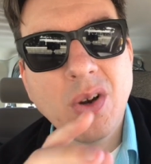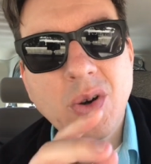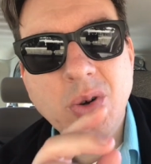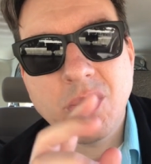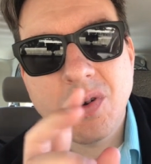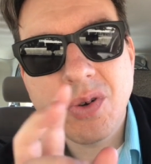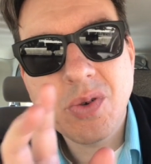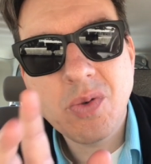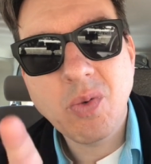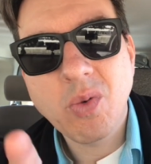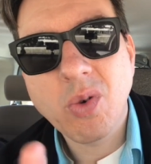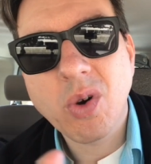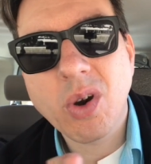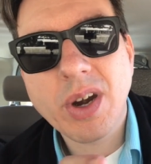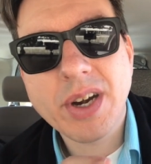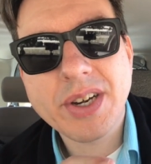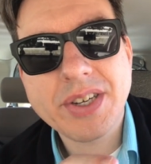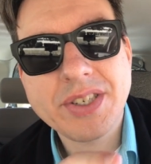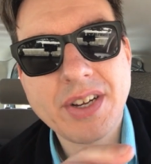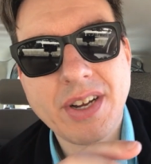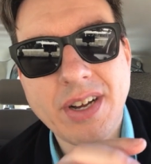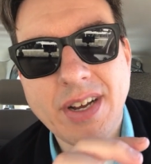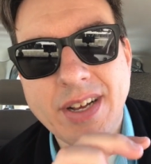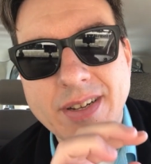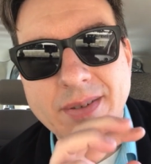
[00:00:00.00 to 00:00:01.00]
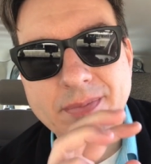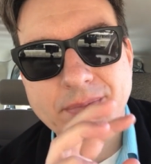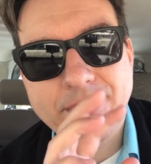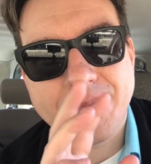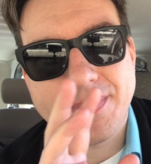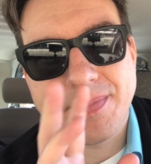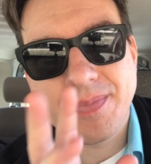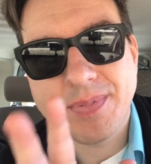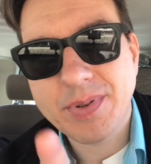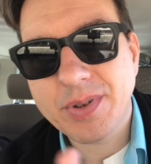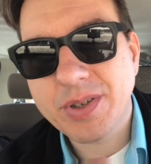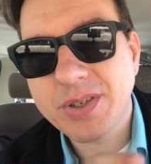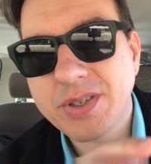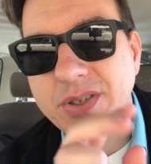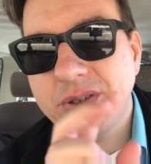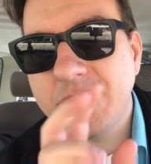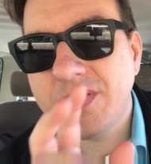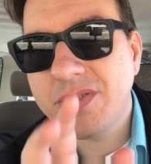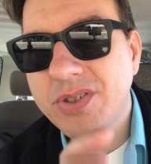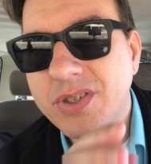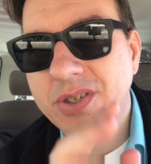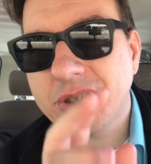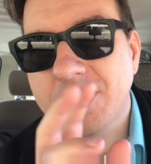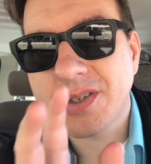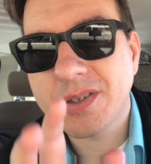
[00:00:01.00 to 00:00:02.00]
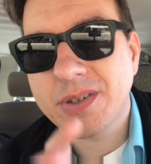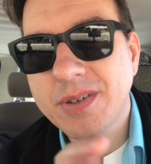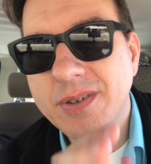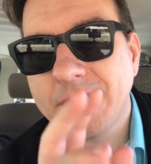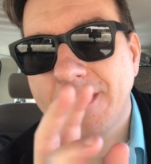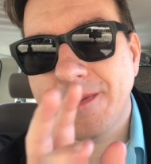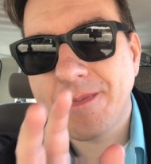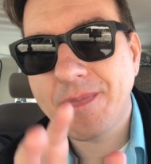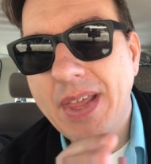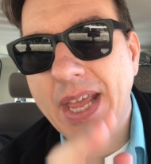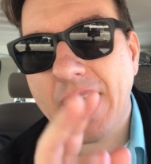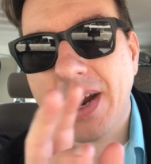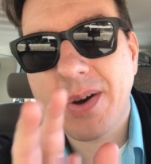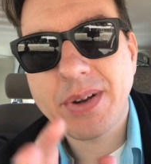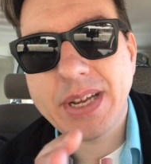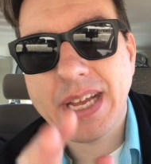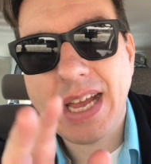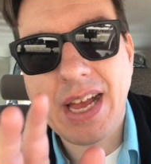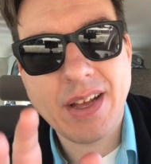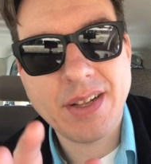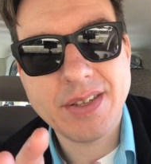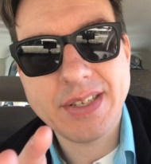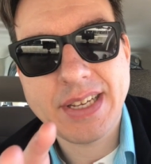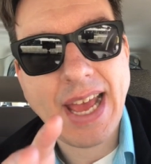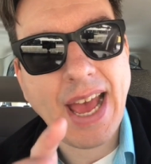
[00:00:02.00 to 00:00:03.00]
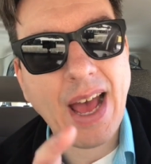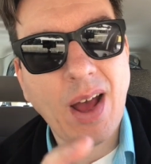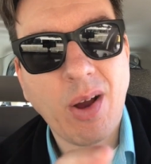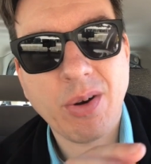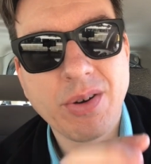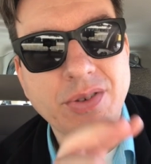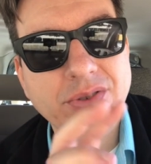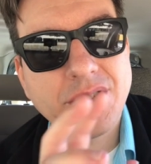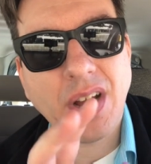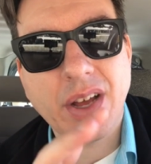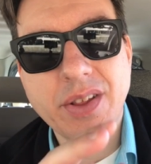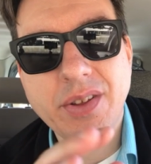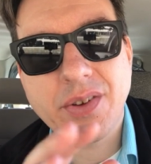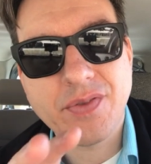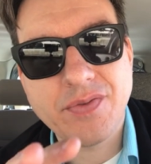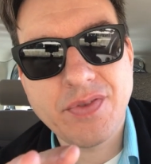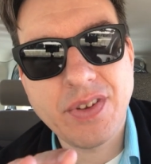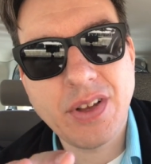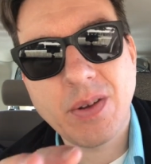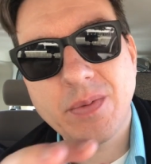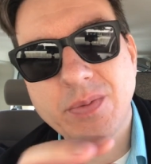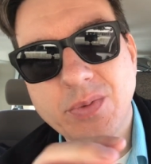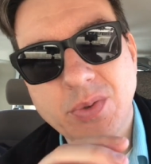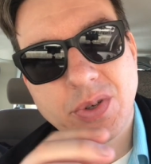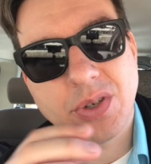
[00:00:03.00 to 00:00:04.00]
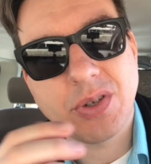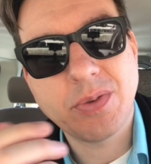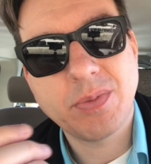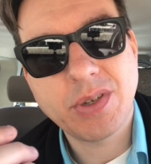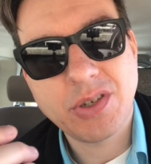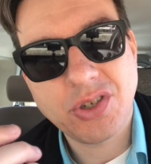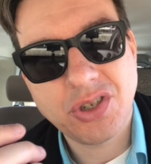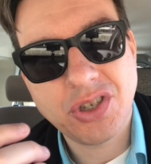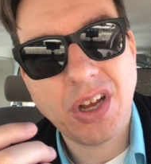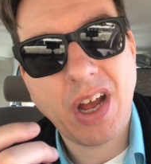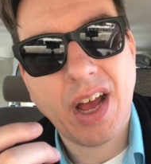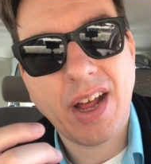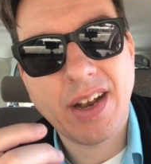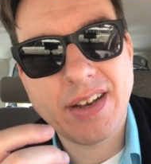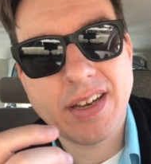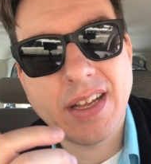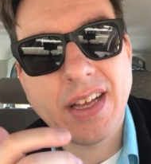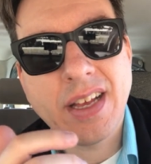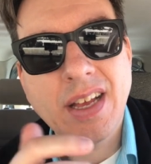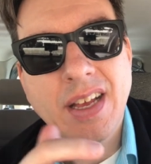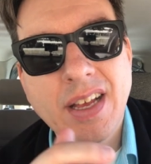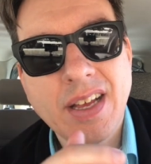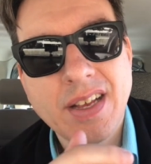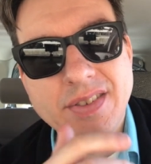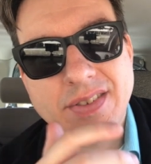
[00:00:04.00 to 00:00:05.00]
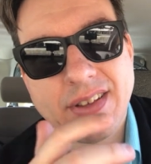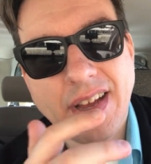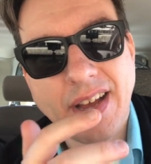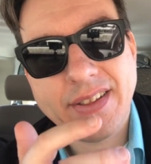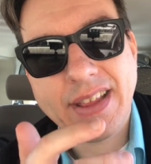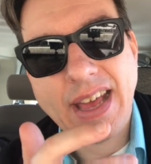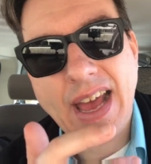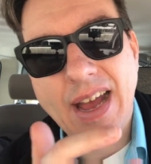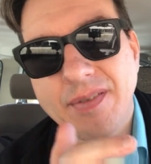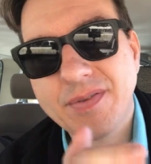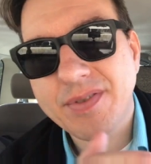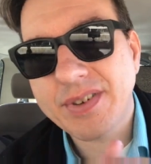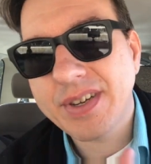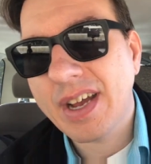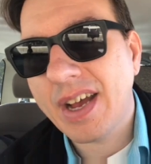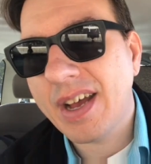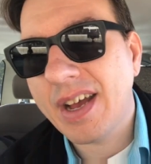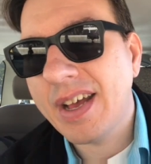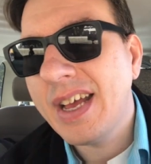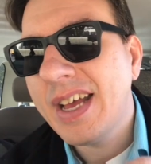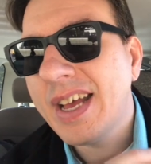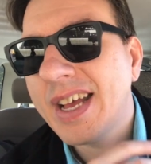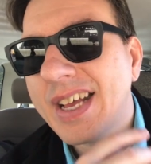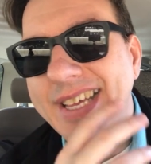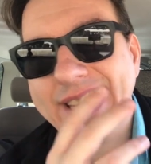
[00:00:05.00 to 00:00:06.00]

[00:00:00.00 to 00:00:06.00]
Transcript: who had worked on producer Harry Alan Towers' other films, which have been shot in South Africa.